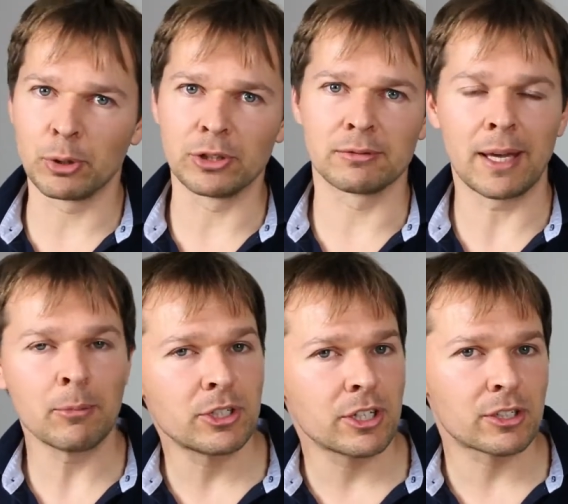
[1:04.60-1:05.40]
put
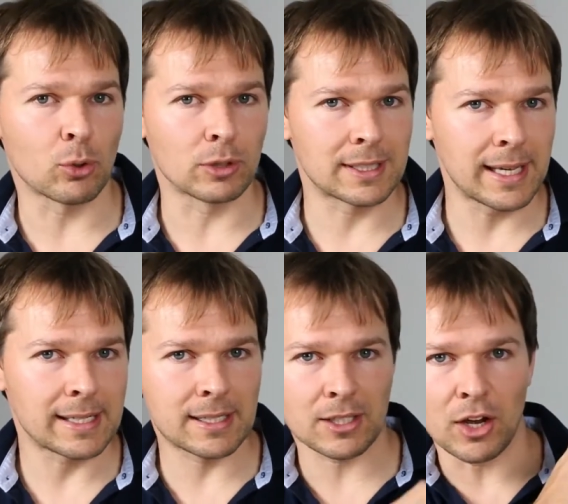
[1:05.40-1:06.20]
images or
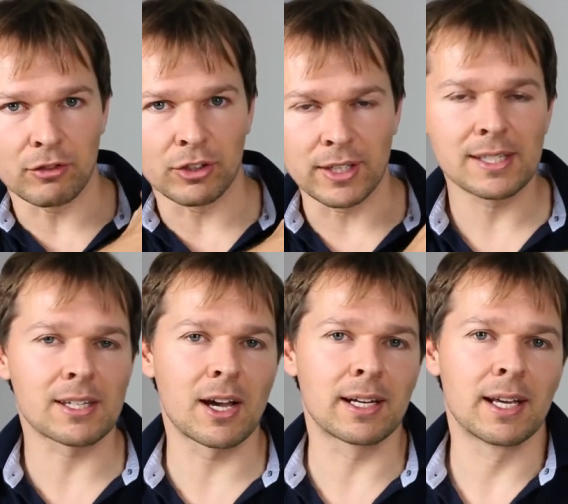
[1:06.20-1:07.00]
texts over on this
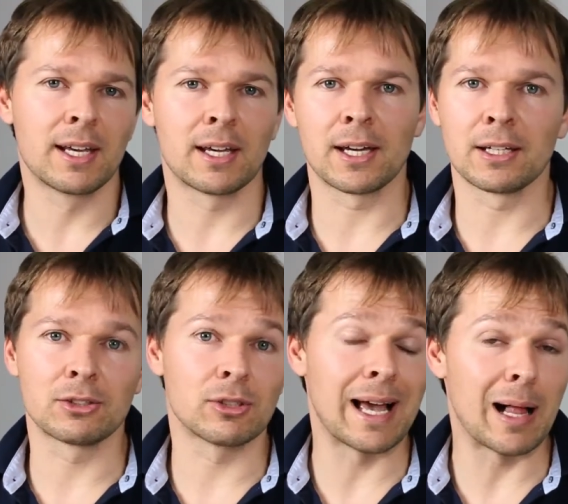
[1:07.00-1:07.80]
side uh,
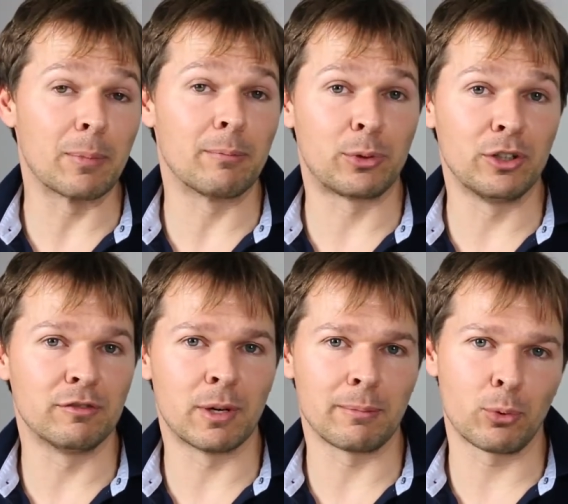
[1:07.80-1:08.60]
to help
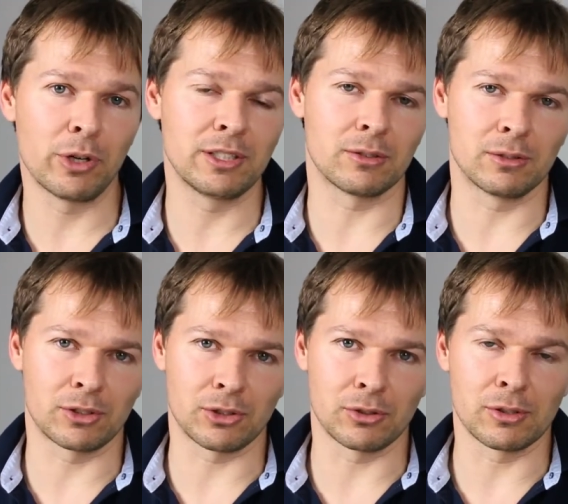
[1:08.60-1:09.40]
prove my point or
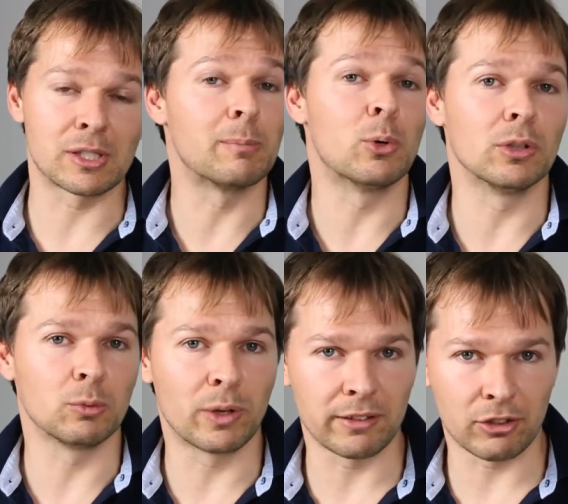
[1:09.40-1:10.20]
to
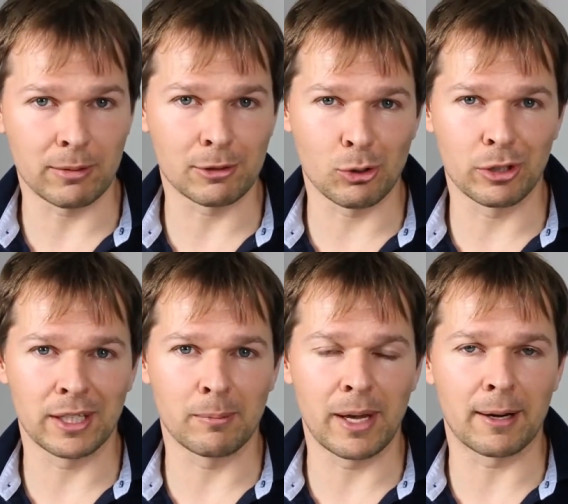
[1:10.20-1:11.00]
support whatever I'm
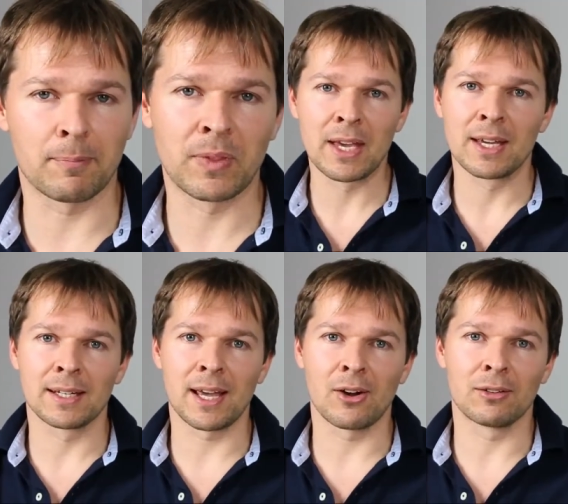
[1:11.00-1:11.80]
talking about.
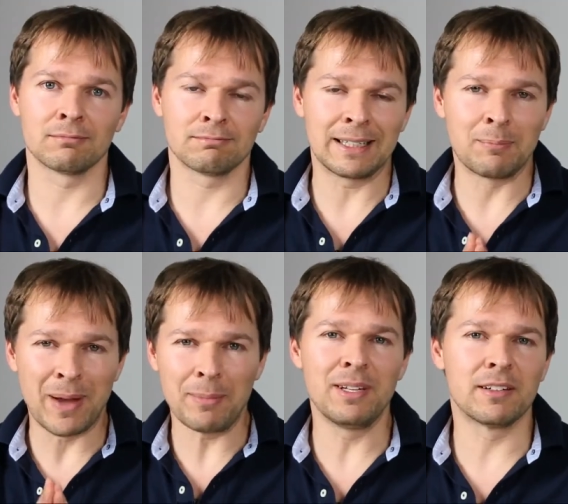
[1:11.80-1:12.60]
Now, it
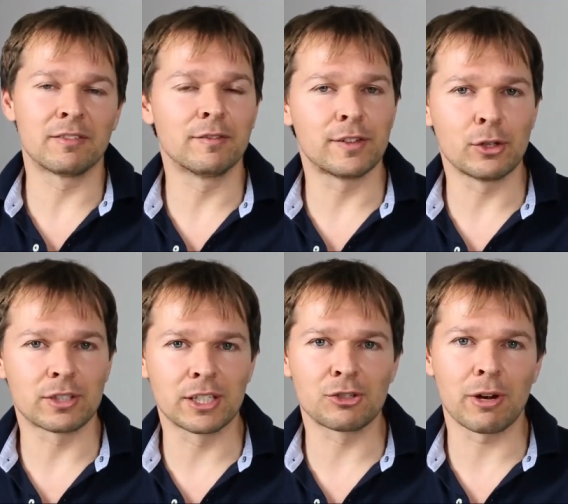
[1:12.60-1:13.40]
may be different for
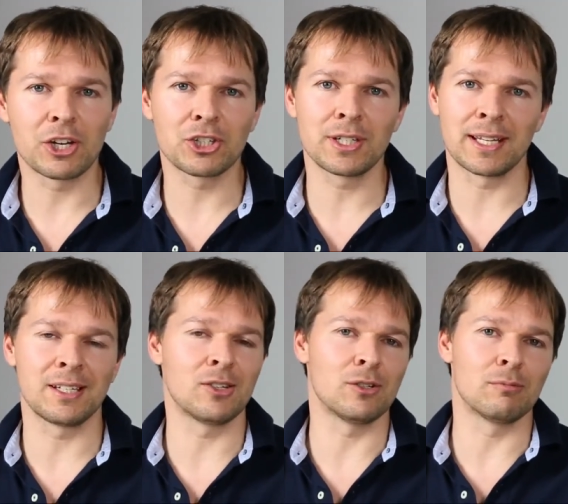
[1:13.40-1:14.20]
your situation
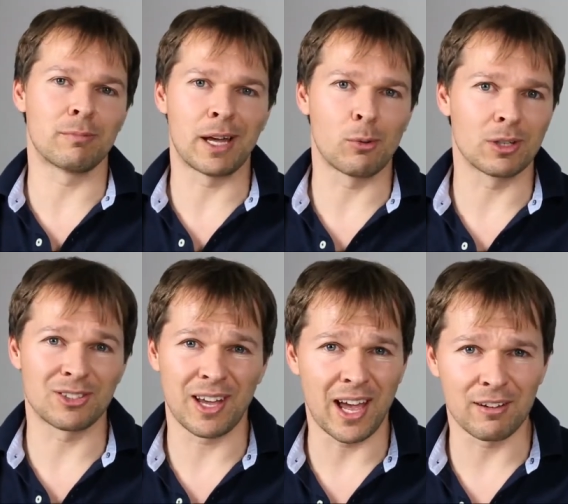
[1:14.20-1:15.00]
and you may
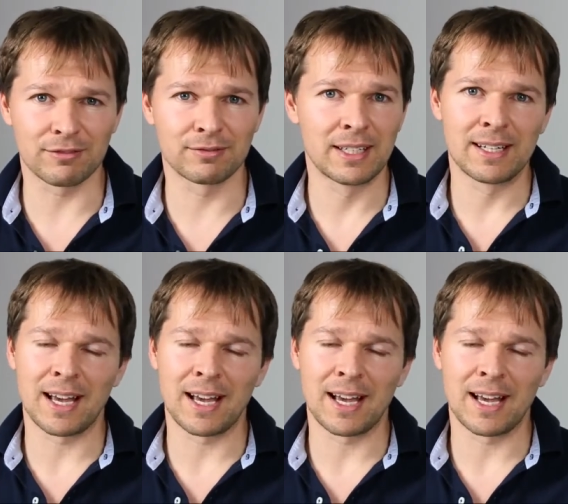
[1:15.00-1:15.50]
want to have